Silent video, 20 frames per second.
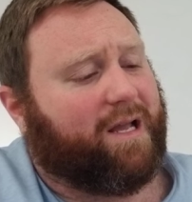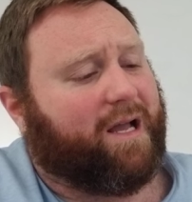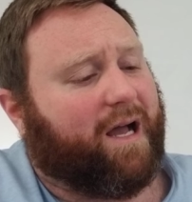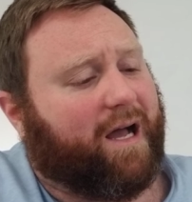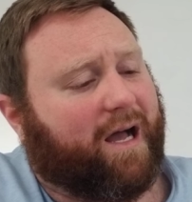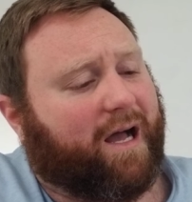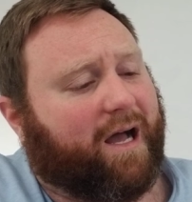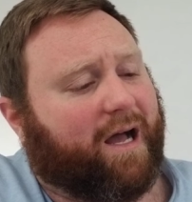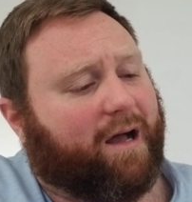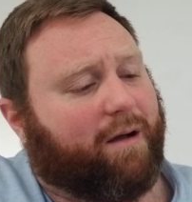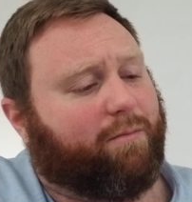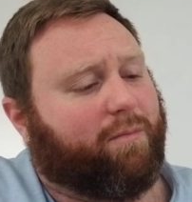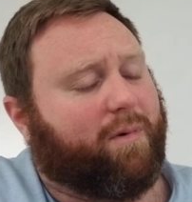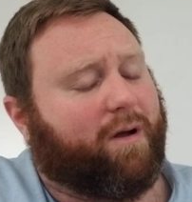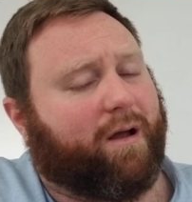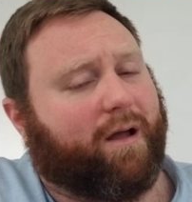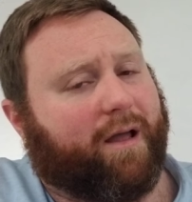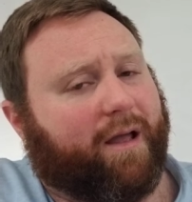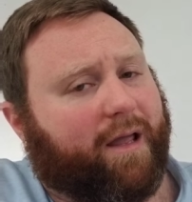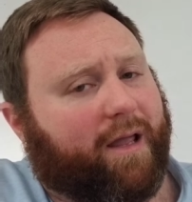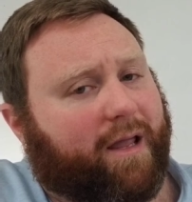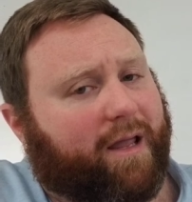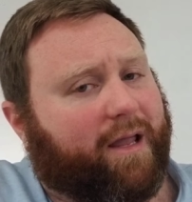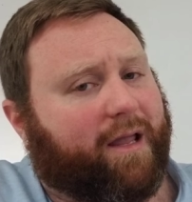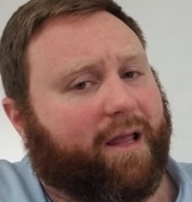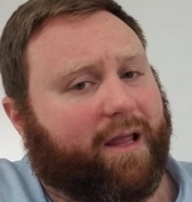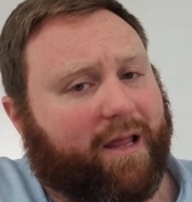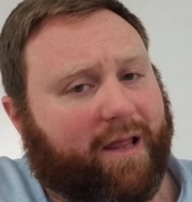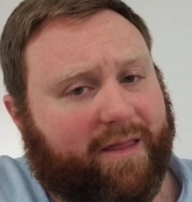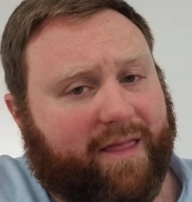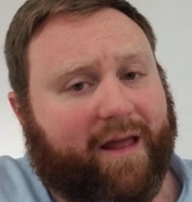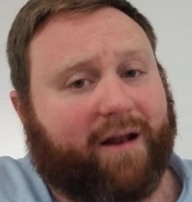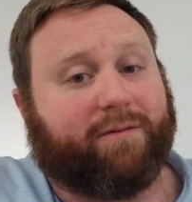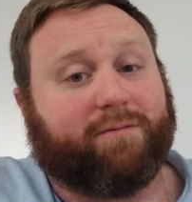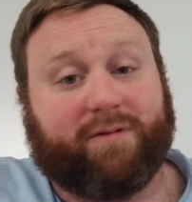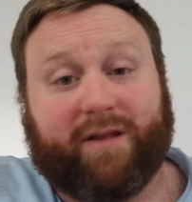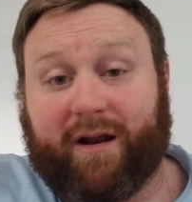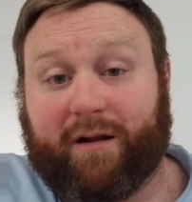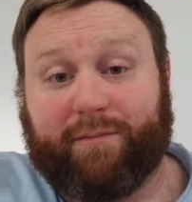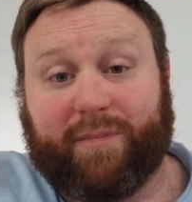
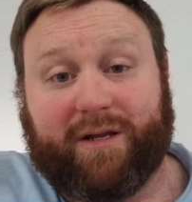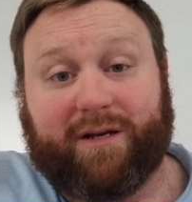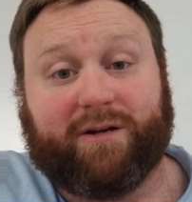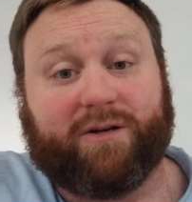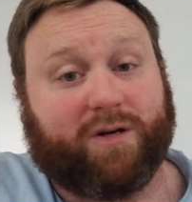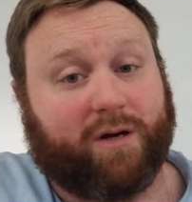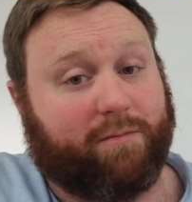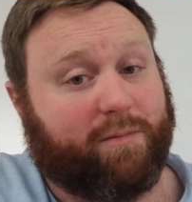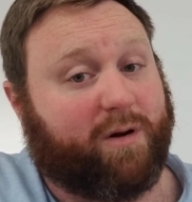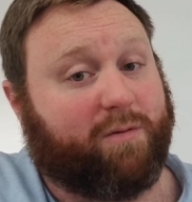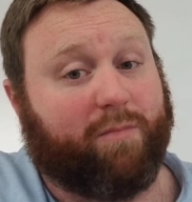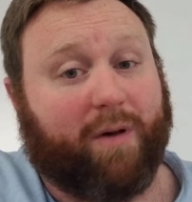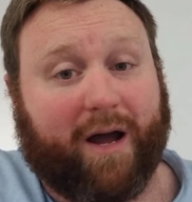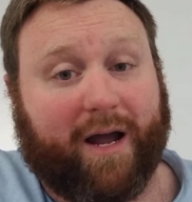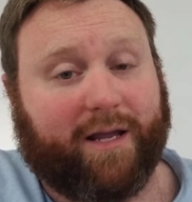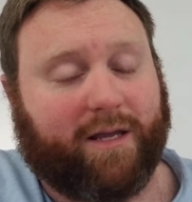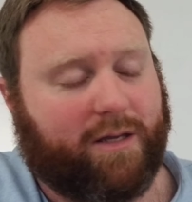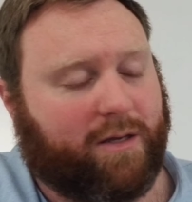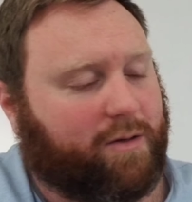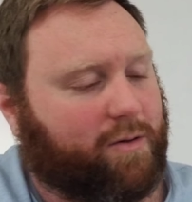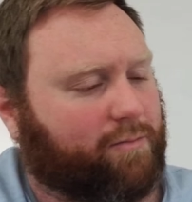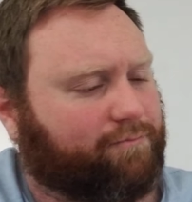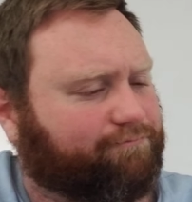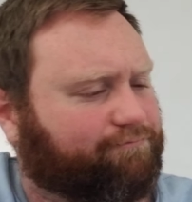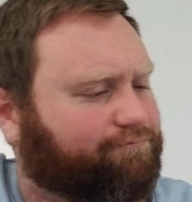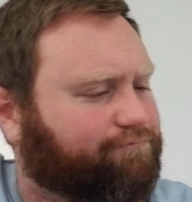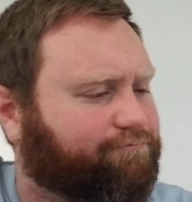That'll be determined by you.